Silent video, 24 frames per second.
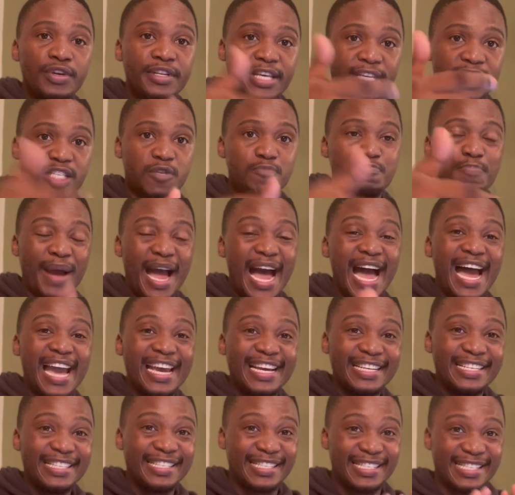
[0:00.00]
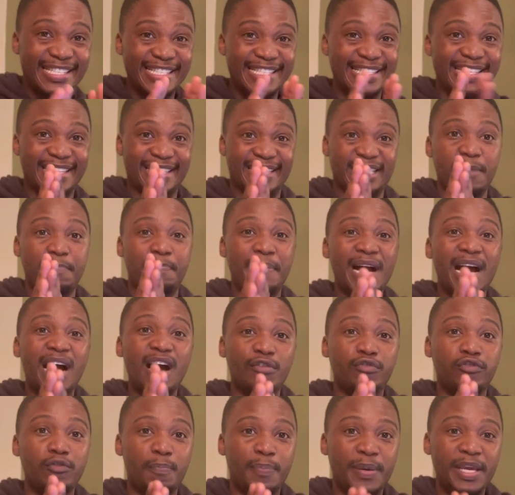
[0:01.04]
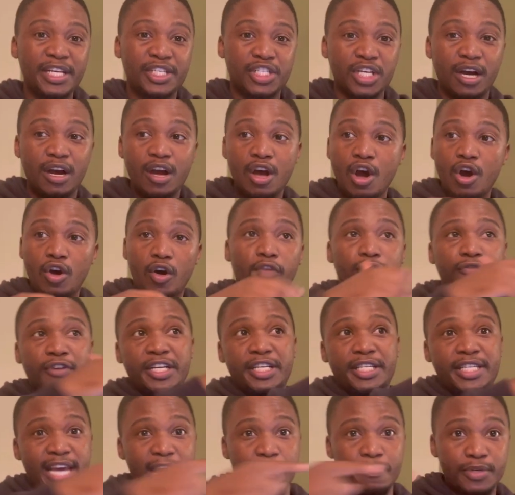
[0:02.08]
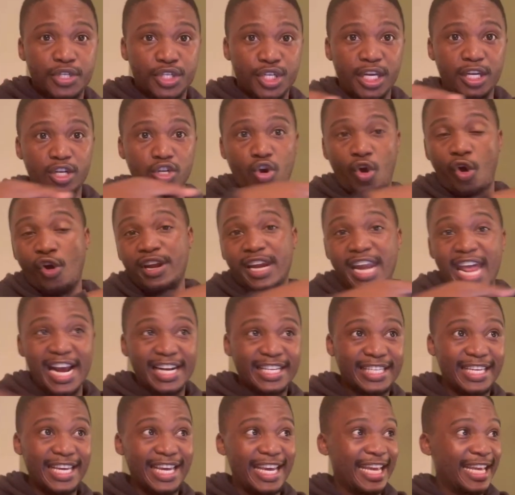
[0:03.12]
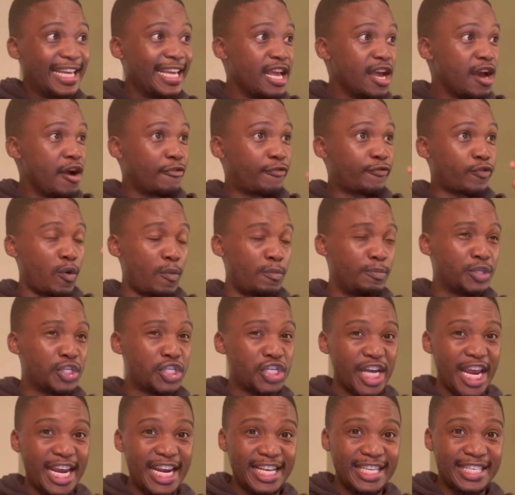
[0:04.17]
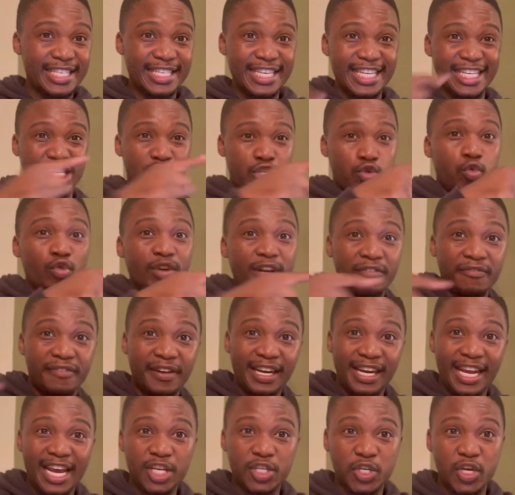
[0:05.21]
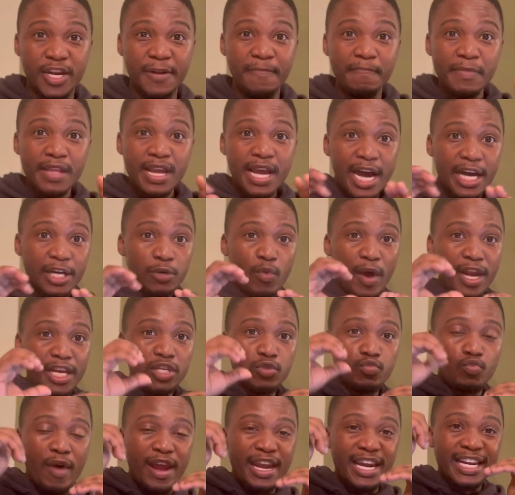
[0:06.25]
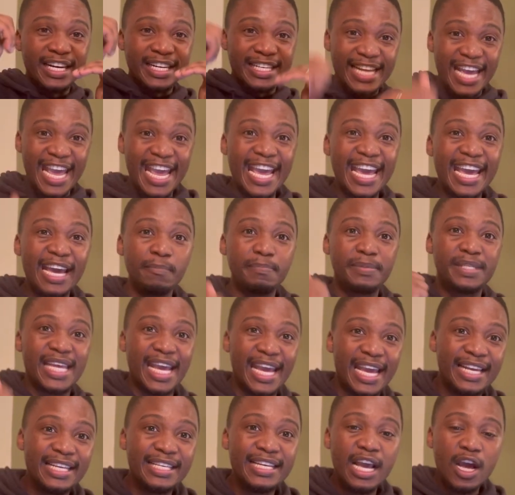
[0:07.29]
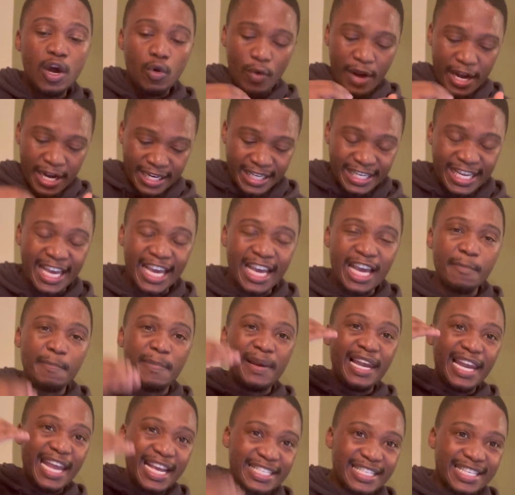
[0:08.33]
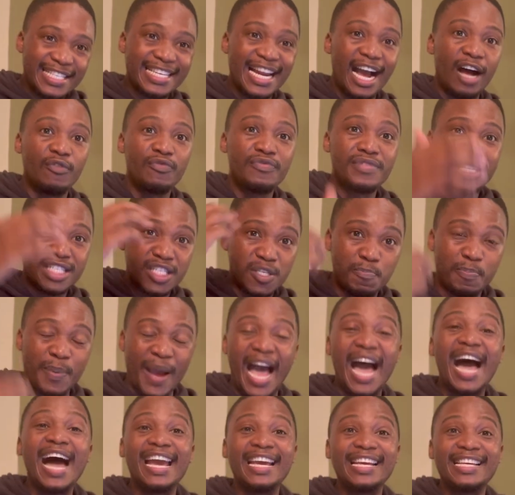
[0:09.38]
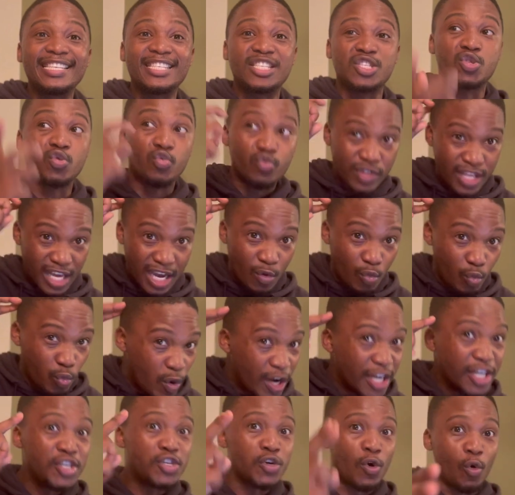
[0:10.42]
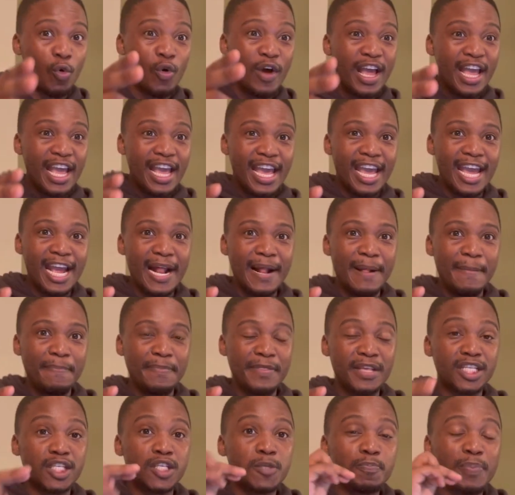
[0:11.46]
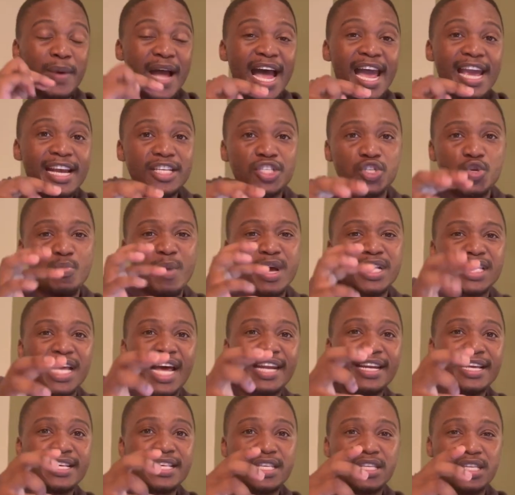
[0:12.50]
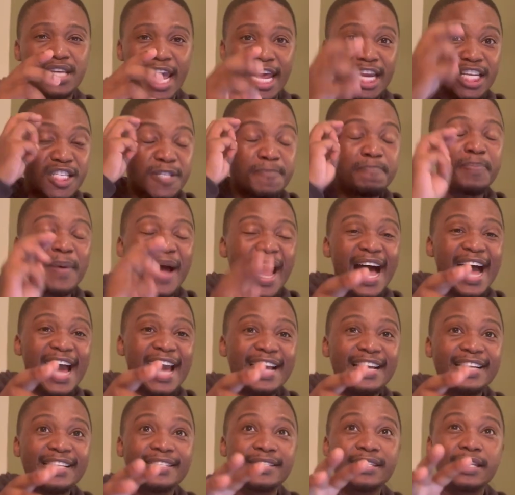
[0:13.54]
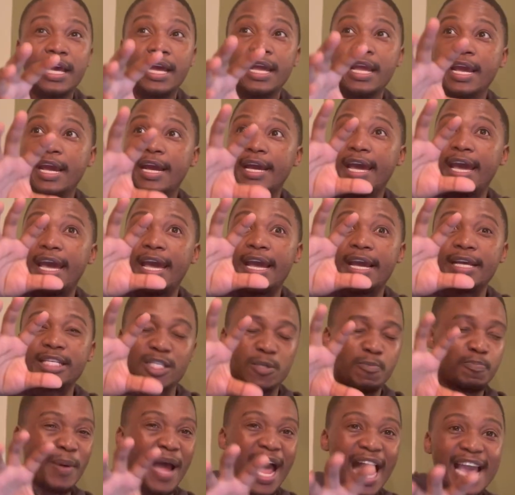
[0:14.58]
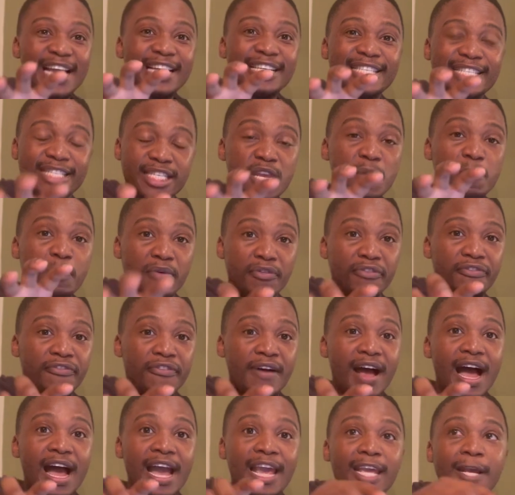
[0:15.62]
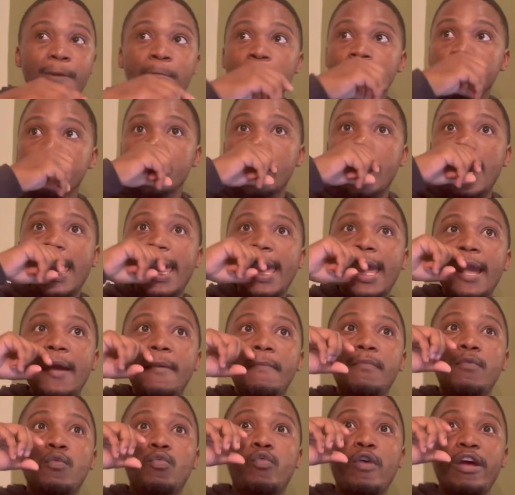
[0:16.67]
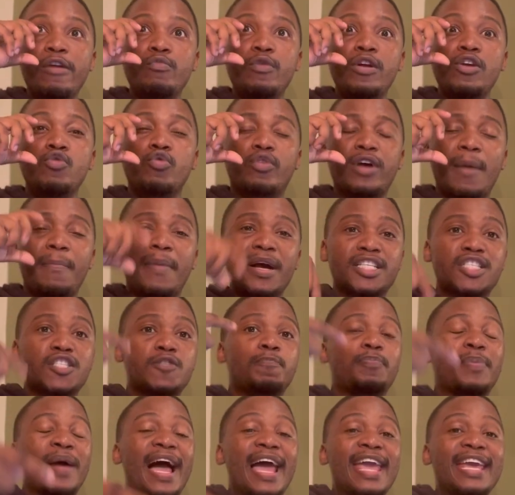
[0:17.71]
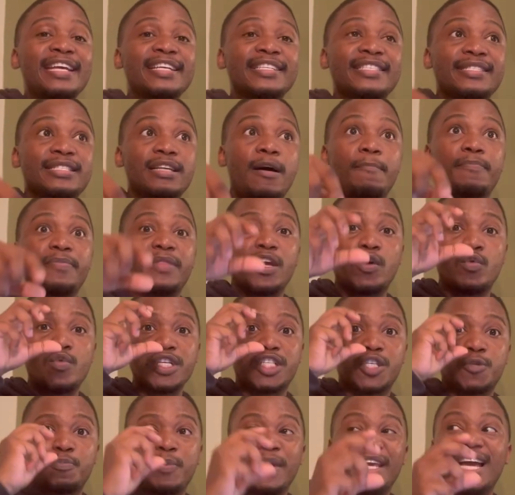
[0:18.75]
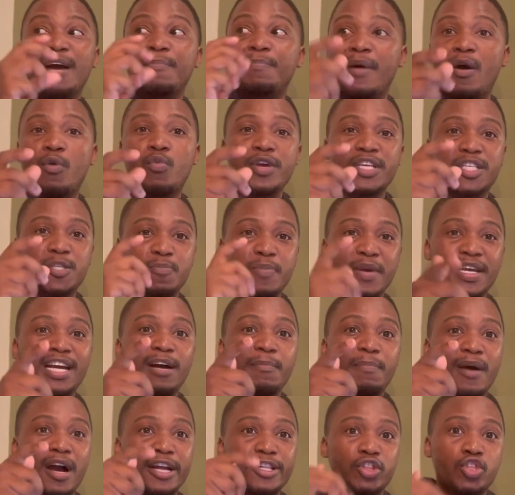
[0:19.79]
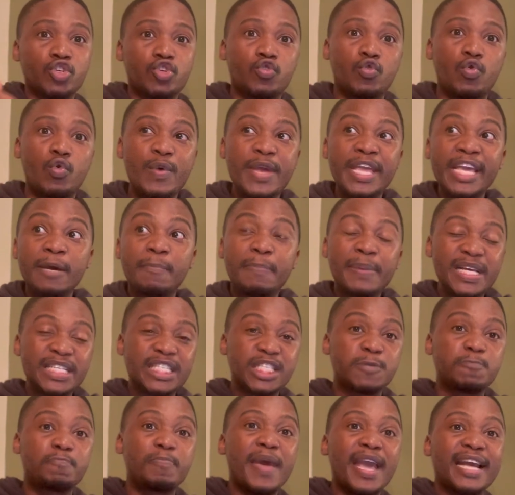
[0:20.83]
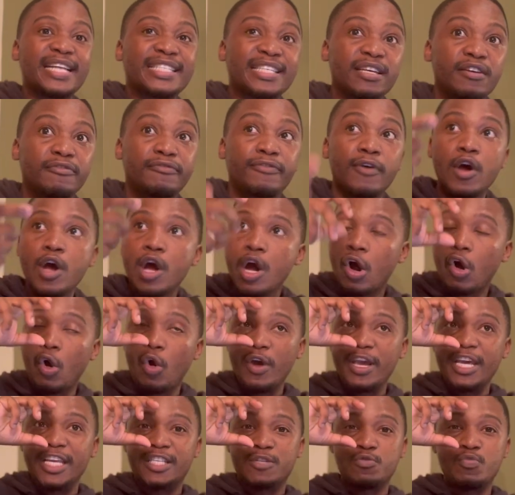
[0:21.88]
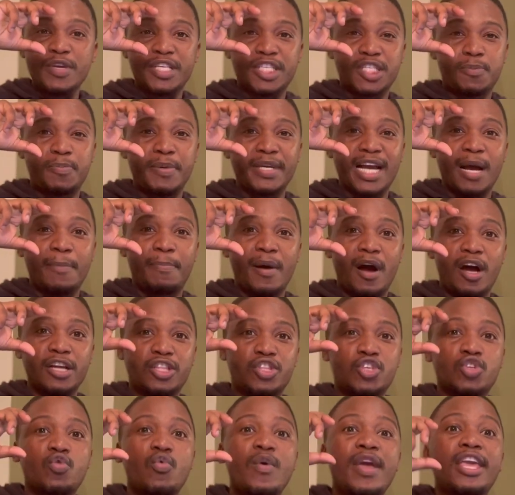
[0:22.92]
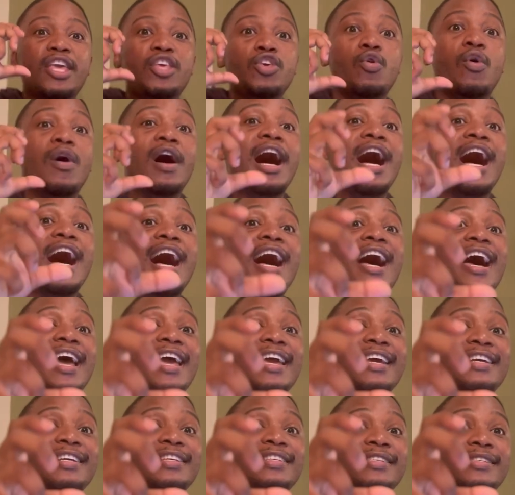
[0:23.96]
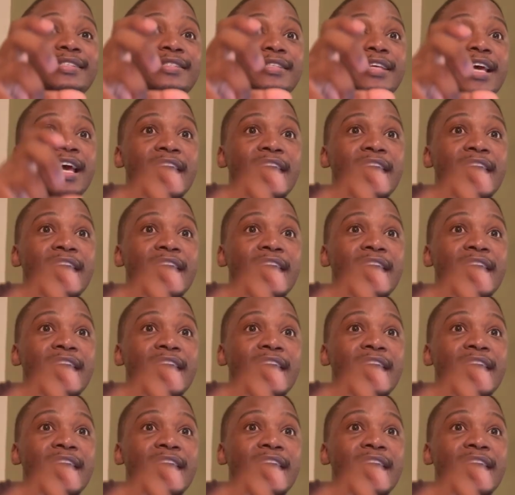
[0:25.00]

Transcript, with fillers: the spies. This is a powerful picture of redemption connecting from Genesis to Revelation. When, when Rahab 10, when Rahab lets down the spies through the window. Um, spies, you must understand, spies, uh, spies typify, um, when we look about spying something, we speak about, we speak about throwing perspective or it, we speak about throwing your eyes